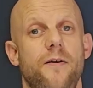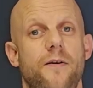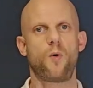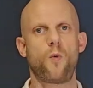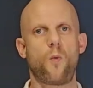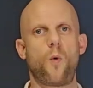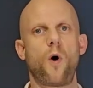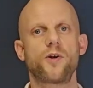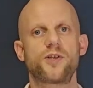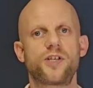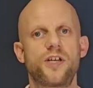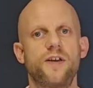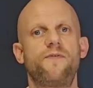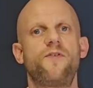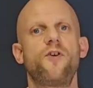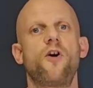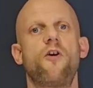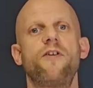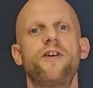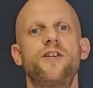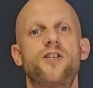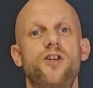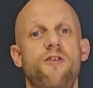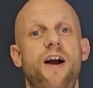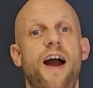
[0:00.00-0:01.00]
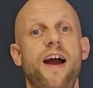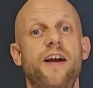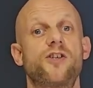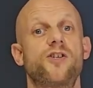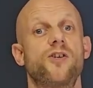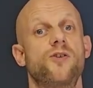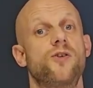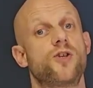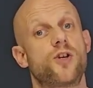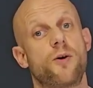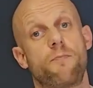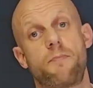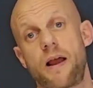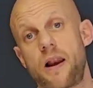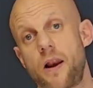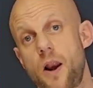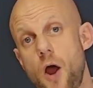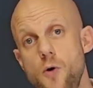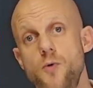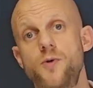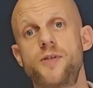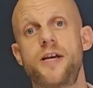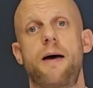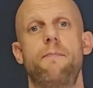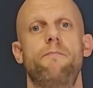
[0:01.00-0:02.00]
But what if your interactions are
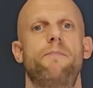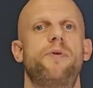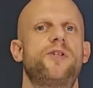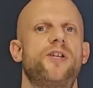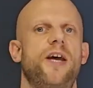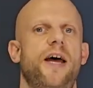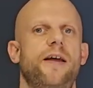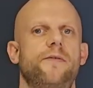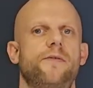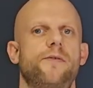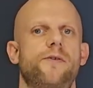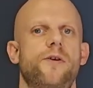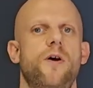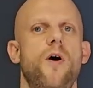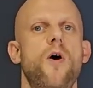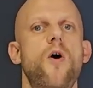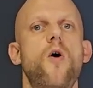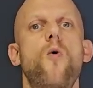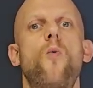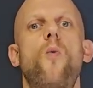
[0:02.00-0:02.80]
below 10%?